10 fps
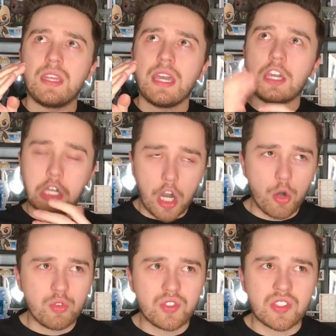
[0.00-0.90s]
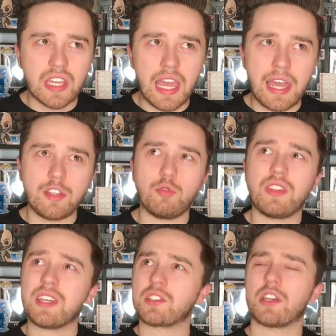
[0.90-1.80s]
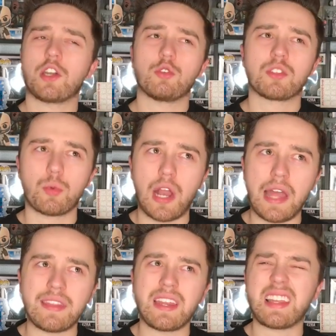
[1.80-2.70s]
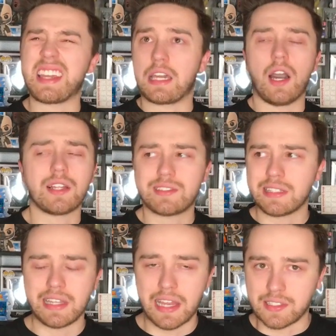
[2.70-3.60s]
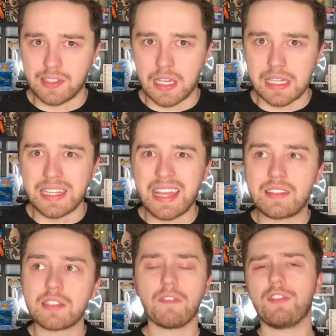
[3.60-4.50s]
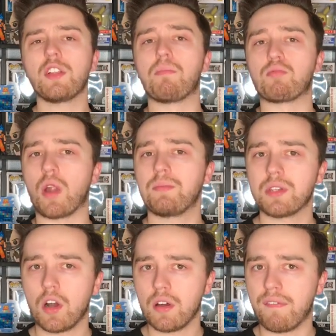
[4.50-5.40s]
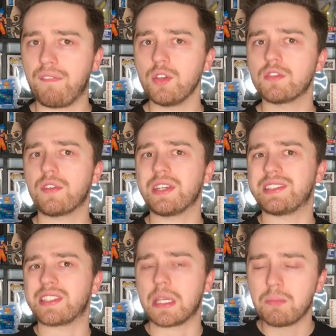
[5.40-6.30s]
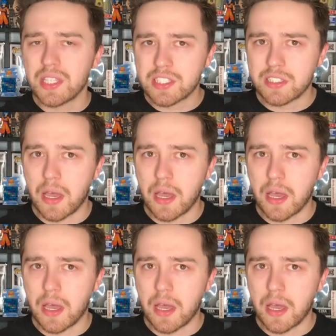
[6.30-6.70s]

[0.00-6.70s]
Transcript: it goes and you think it's going to go somewhere and then it like cuts to the next thing and it, it, doesn't feel abrupt at all it feels very seamless